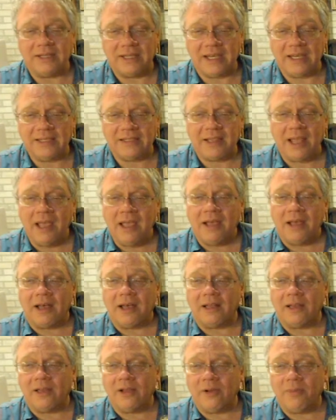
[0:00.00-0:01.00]
You can taste
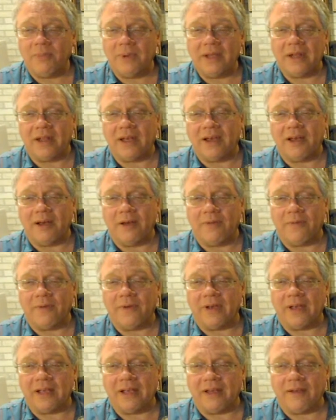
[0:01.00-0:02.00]
a little bit
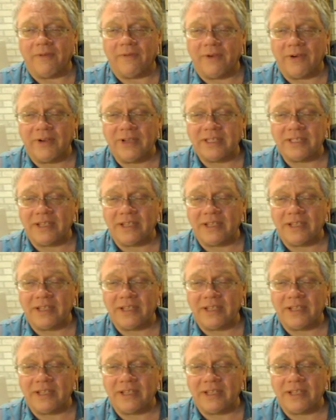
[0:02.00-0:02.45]
of a